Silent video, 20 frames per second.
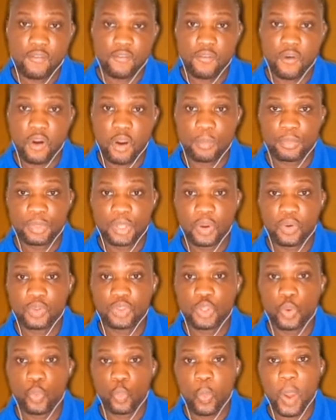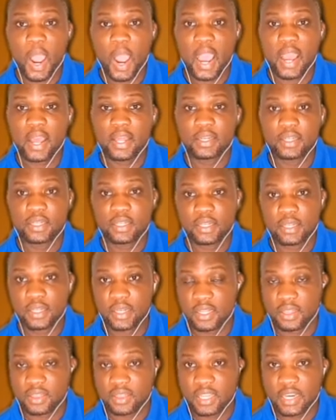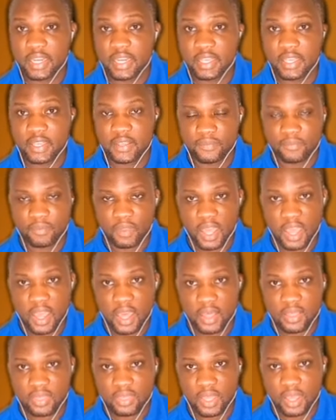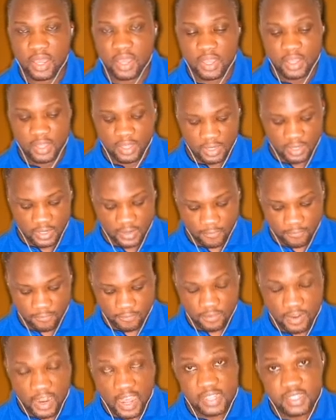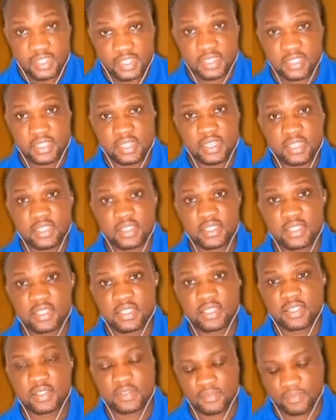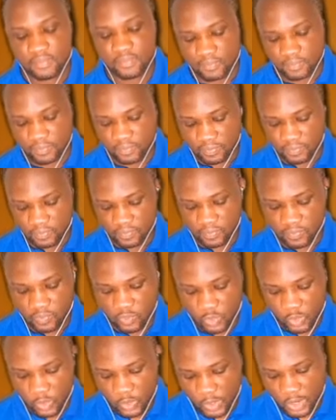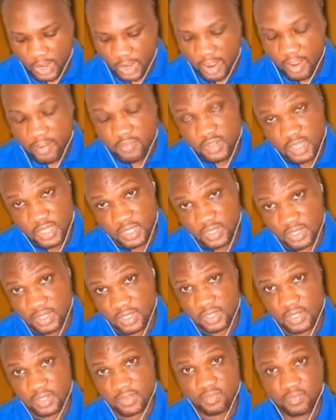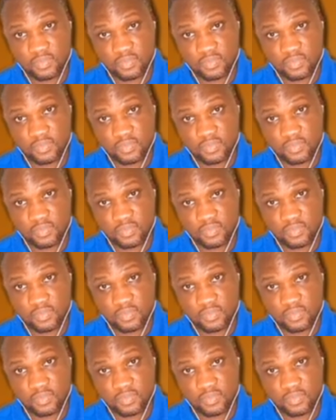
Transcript: formed on the 1, the 3, and the flat 6. When you have this,